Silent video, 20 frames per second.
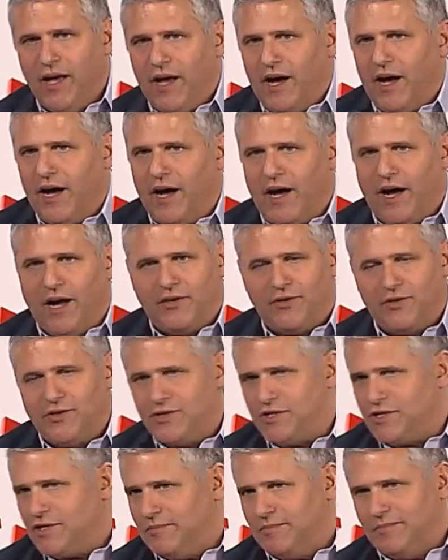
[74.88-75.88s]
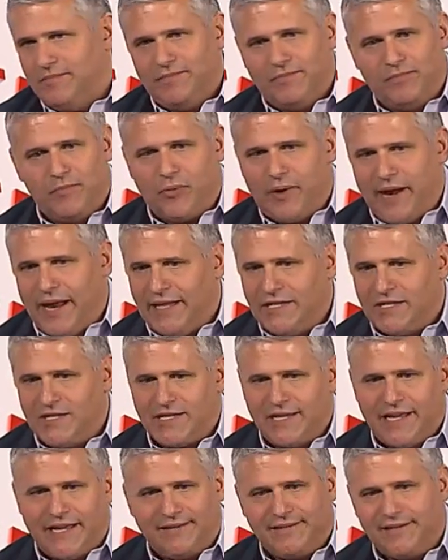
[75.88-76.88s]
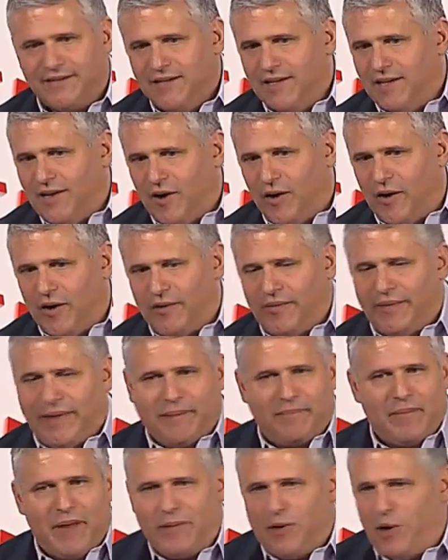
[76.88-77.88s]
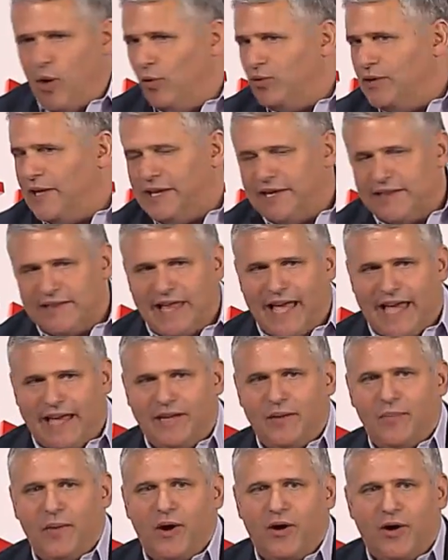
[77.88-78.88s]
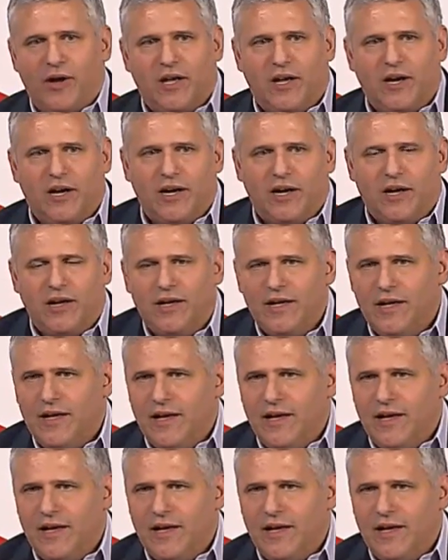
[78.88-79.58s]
to some brands that are like maybe only in Latin America,